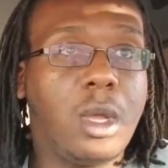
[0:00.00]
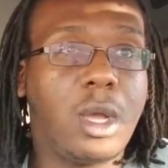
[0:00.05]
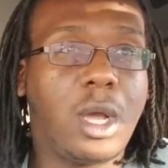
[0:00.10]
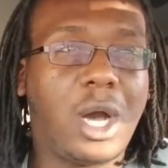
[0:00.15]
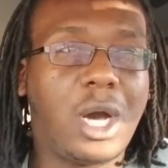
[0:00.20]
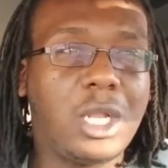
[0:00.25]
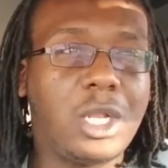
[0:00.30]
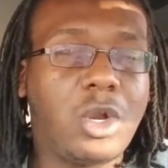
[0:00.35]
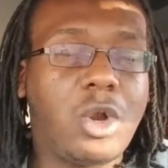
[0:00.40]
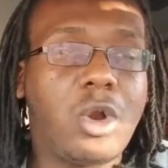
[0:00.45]

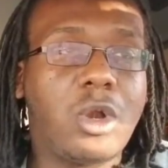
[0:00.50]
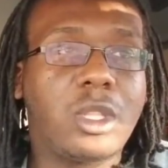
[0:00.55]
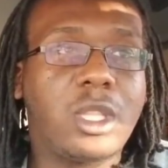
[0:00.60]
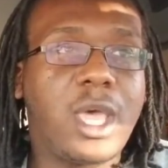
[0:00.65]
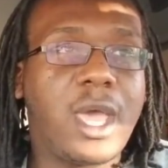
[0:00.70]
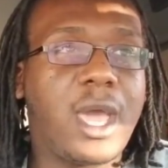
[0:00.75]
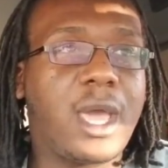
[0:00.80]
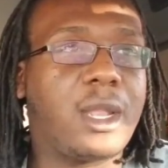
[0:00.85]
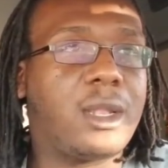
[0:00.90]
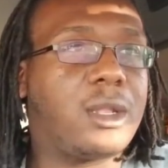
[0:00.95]
I learned
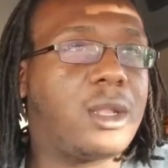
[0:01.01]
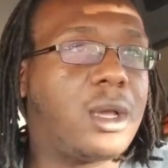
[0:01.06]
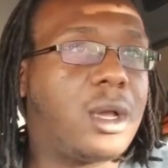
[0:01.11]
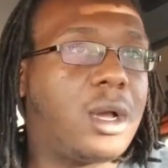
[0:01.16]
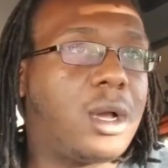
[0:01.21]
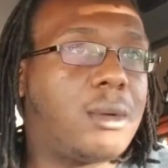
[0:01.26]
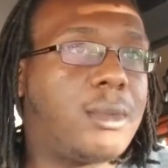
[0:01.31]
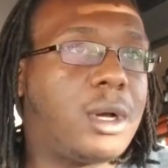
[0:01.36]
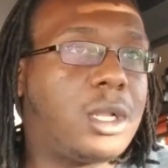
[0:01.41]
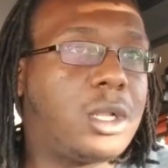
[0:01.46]
that.
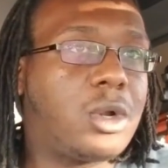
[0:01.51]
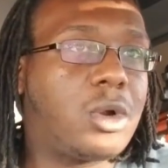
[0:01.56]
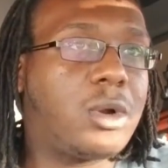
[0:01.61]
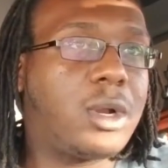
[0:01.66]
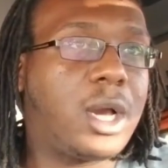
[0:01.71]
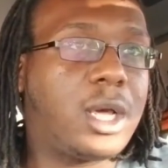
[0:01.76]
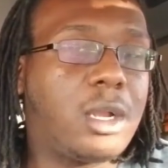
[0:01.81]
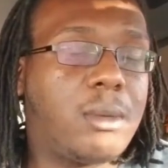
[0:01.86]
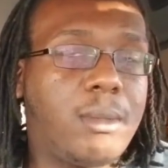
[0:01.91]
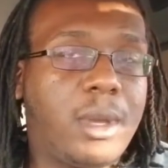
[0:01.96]
I
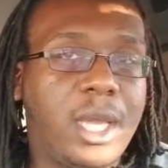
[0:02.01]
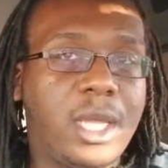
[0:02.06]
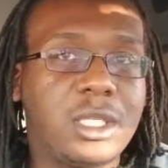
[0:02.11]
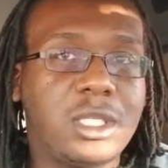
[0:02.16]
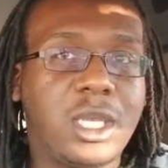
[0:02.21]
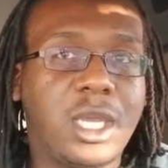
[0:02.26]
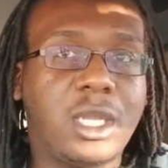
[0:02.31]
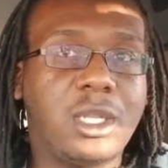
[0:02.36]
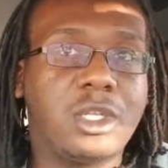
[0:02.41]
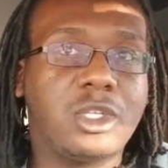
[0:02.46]
learned how to
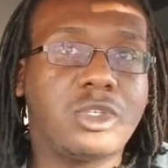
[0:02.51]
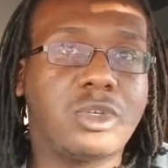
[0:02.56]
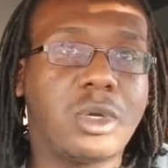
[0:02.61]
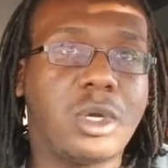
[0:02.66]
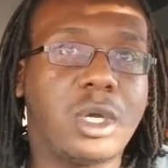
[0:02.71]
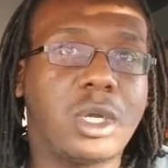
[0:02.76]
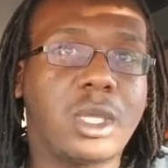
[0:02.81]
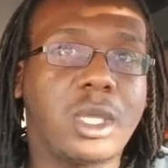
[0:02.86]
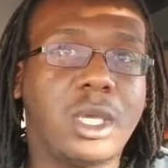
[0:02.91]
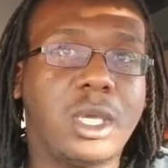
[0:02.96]
maintain the
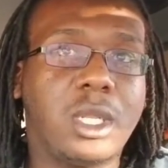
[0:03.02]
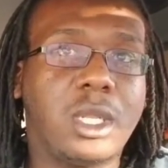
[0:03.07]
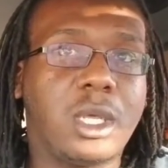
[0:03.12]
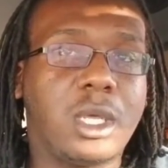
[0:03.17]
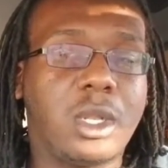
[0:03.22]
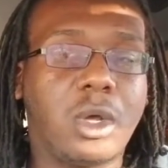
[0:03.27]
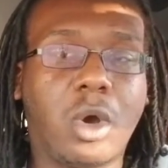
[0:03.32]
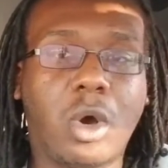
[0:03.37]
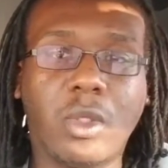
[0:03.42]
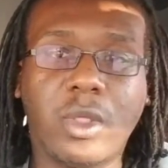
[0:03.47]
truck
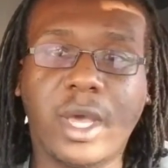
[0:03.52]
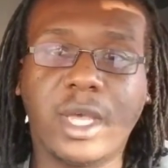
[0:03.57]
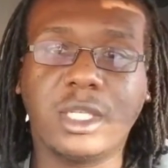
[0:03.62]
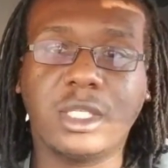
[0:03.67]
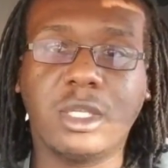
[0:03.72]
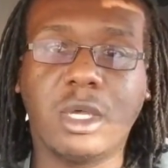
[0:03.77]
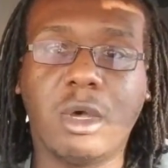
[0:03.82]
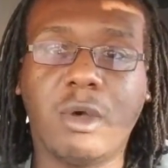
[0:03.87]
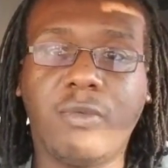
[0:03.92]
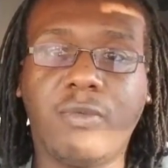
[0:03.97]
and all that
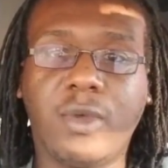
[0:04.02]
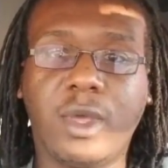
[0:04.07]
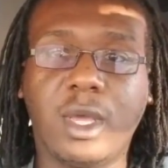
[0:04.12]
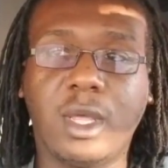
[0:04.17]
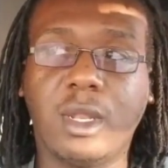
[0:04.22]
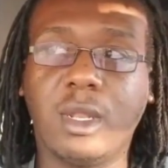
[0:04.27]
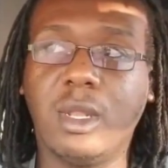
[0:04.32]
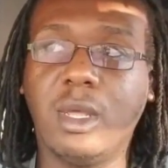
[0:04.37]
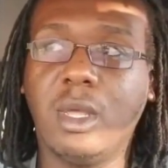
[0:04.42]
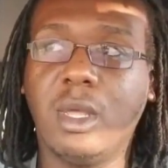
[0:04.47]
stuff.
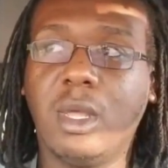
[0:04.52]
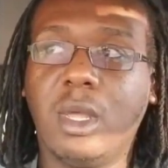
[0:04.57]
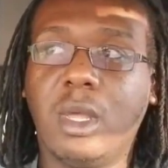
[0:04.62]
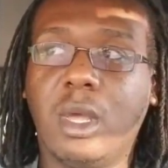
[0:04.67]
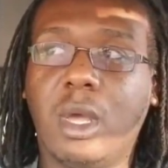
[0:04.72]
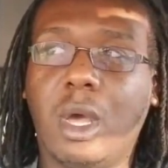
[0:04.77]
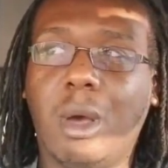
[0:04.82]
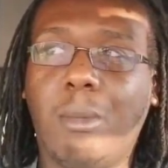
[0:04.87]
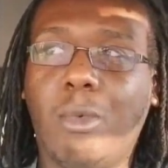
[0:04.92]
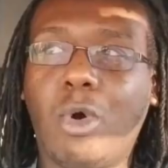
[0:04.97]
And
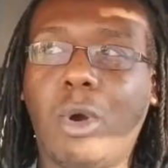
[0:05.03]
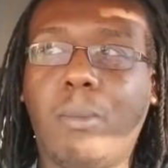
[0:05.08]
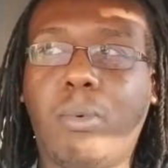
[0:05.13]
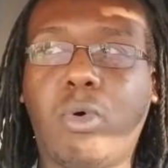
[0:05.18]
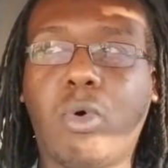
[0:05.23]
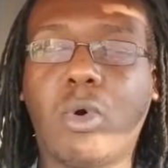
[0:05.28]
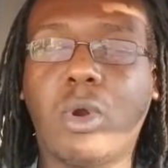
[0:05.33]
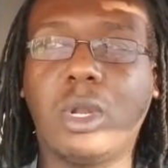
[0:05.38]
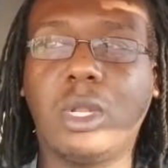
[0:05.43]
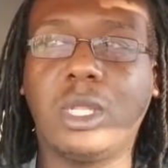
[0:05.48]
more
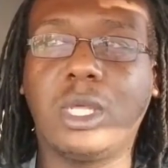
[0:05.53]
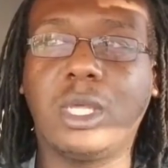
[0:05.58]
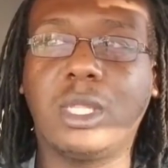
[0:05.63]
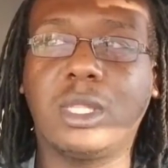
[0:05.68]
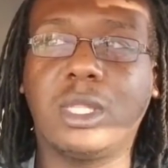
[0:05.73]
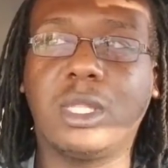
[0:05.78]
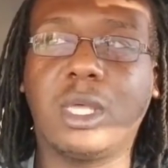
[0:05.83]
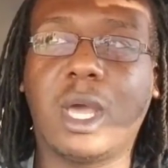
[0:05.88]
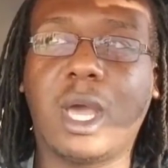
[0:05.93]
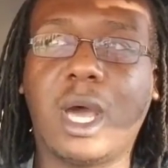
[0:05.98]
importantly,
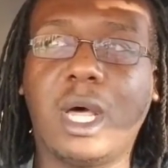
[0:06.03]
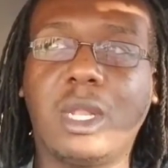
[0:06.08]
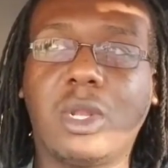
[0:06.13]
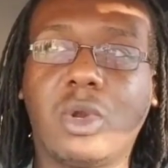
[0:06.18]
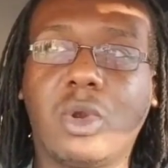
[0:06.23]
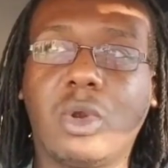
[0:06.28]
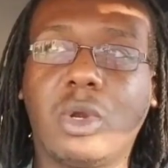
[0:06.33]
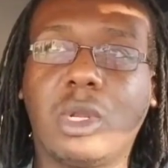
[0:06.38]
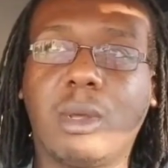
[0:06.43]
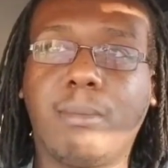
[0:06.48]
I
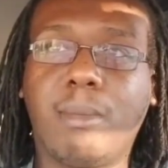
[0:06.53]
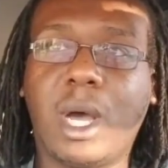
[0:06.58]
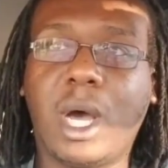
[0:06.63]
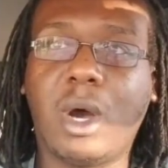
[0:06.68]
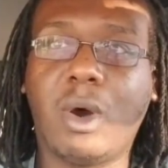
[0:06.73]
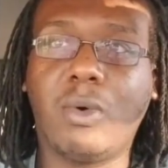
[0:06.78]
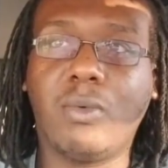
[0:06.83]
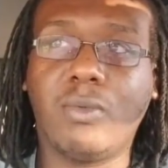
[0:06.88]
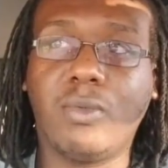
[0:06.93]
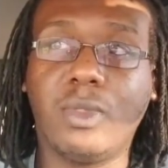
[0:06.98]
learned
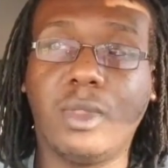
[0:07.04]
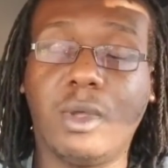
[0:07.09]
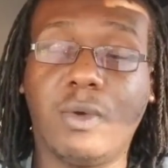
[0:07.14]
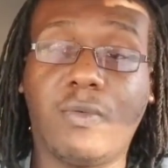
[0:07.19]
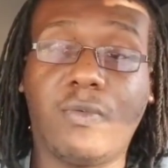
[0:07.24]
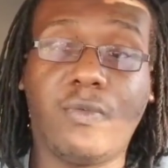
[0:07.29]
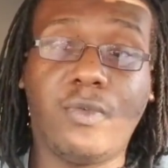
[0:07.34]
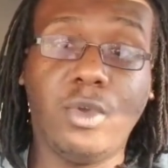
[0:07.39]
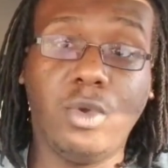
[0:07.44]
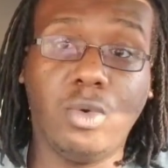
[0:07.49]
about the
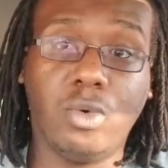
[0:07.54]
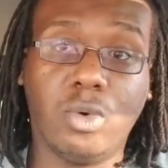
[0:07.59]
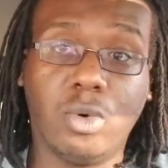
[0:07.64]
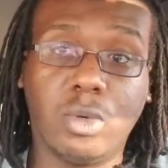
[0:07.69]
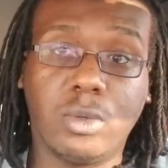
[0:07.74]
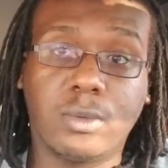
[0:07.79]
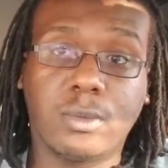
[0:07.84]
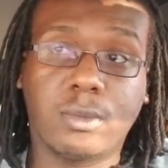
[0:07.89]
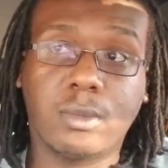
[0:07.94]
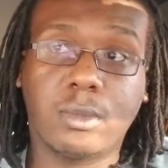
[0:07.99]

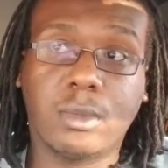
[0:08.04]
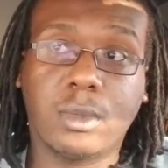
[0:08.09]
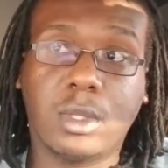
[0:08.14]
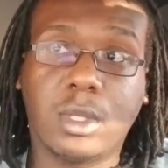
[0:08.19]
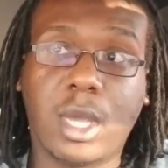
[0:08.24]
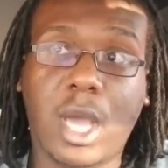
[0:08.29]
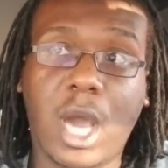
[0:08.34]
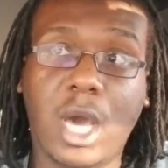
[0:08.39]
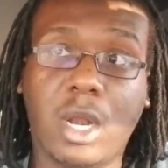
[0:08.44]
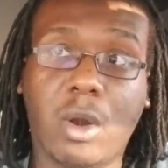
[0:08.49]
fuel,
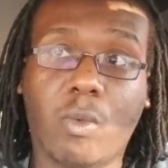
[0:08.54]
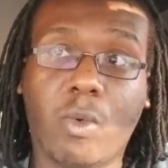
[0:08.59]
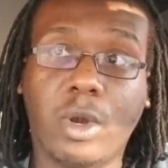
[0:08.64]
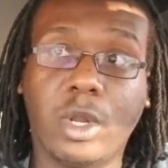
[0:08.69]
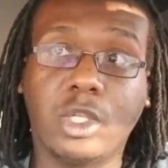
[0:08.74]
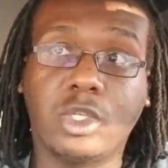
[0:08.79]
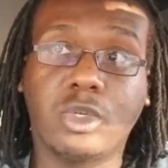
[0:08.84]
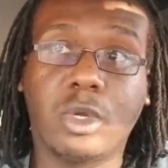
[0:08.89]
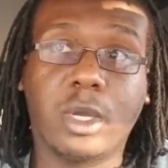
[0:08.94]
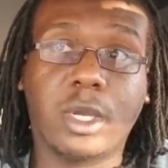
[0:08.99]
how to run
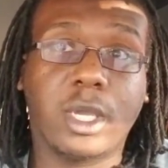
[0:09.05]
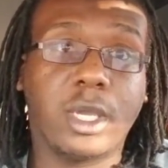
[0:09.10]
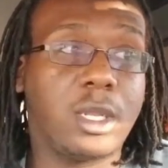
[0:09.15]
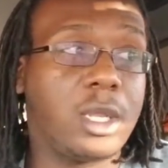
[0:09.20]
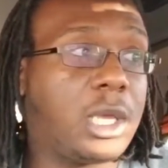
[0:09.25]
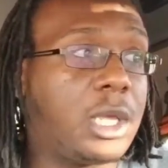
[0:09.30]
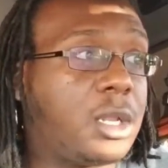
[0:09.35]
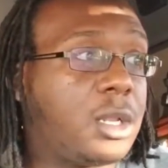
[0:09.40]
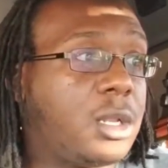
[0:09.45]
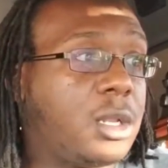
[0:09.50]
the truck
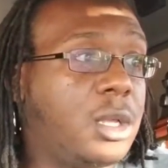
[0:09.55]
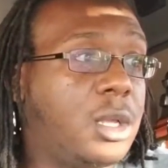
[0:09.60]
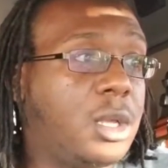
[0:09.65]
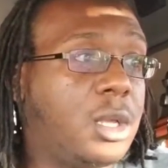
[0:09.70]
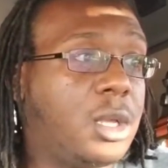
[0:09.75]
in